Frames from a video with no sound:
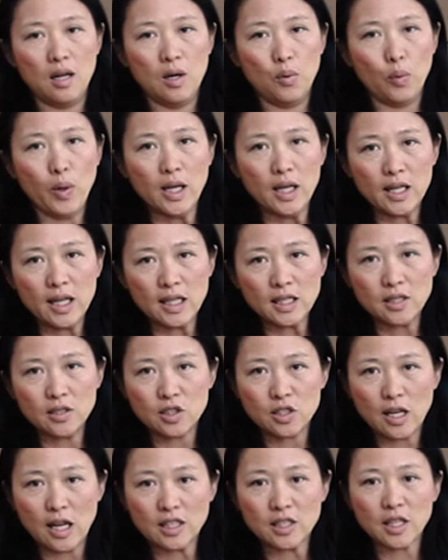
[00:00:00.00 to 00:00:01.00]
WEConnect
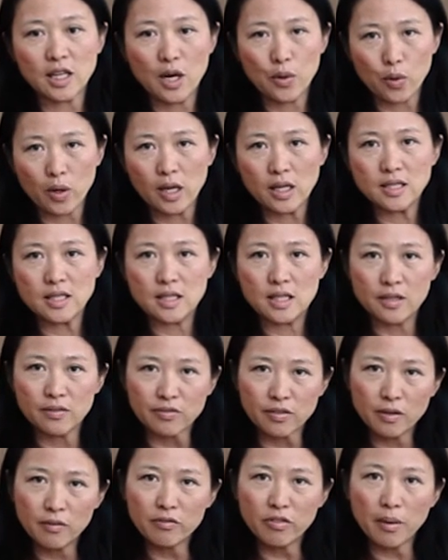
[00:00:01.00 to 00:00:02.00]
International Network is
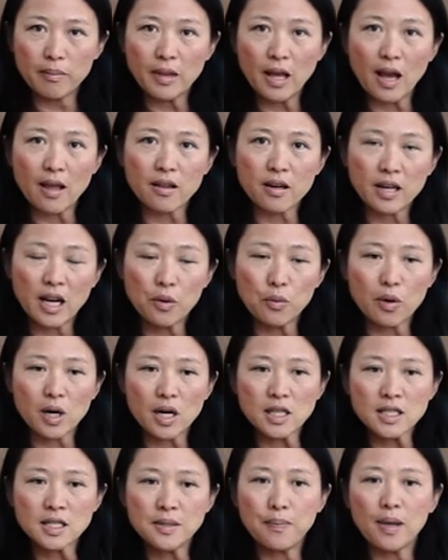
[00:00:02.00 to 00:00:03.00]
different from the other
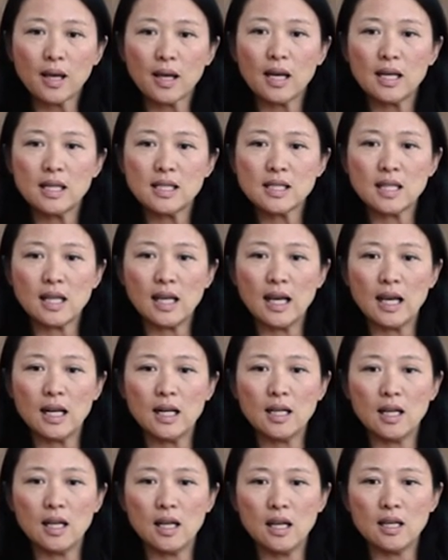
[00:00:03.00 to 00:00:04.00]
networks because
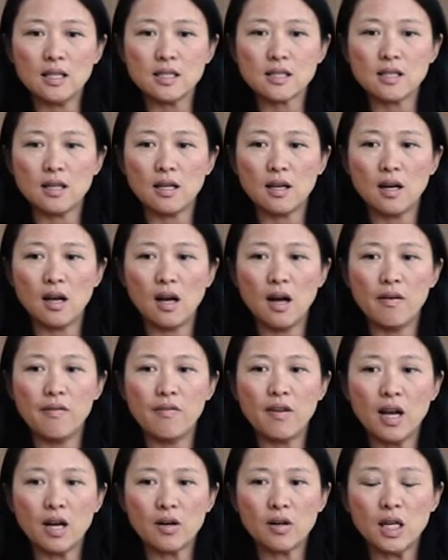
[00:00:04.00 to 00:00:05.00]
it is a, a
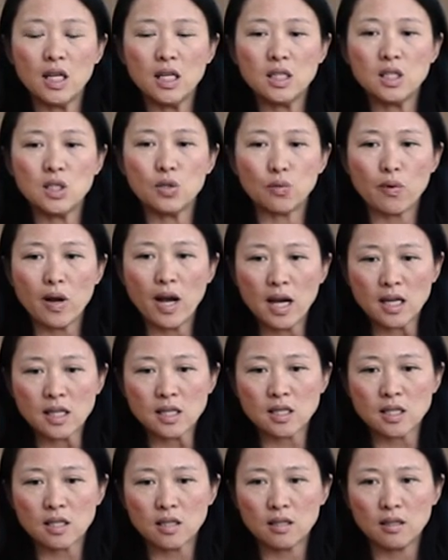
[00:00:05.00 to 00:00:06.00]
very
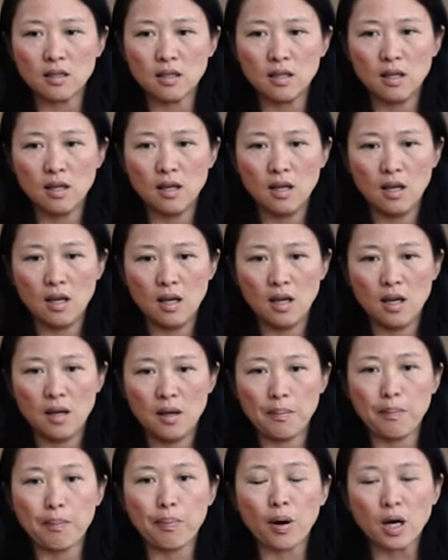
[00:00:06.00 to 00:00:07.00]
direct
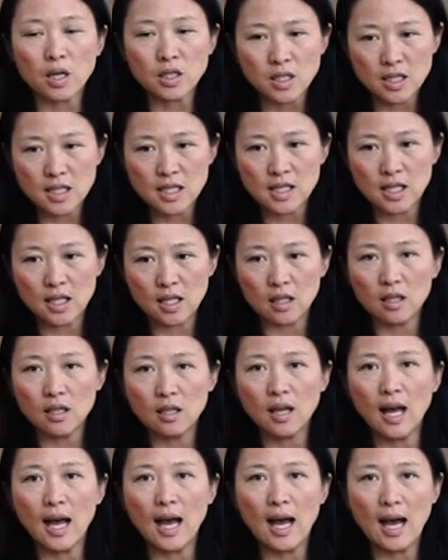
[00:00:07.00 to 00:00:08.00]

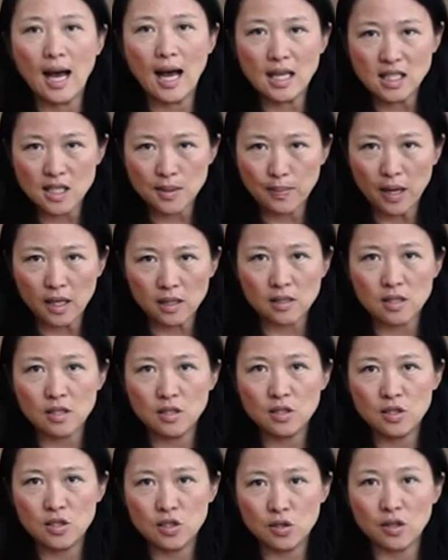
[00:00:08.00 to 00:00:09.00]
purchasing aspect
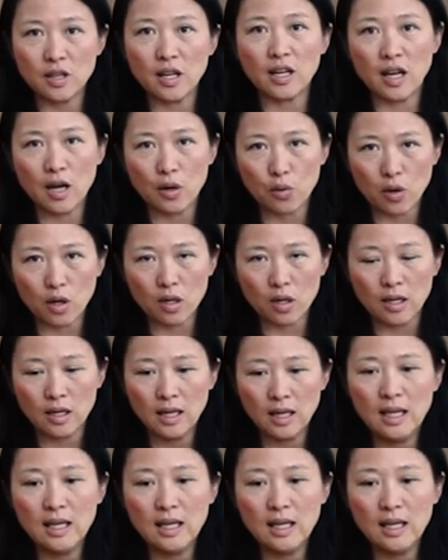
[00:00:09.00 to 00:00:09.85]
to the network.